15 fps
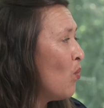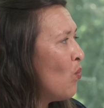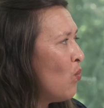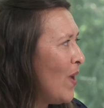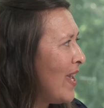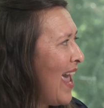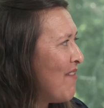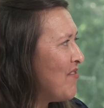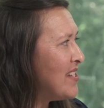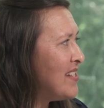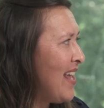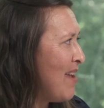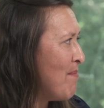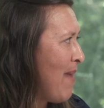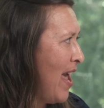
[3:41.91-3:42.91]
We have the
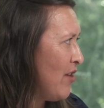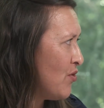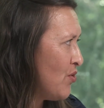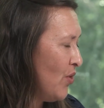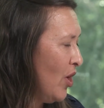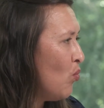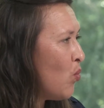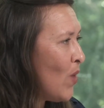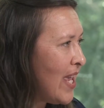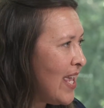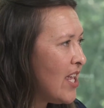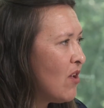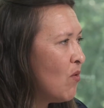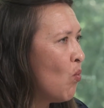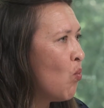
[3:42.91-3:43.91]
same mantra. We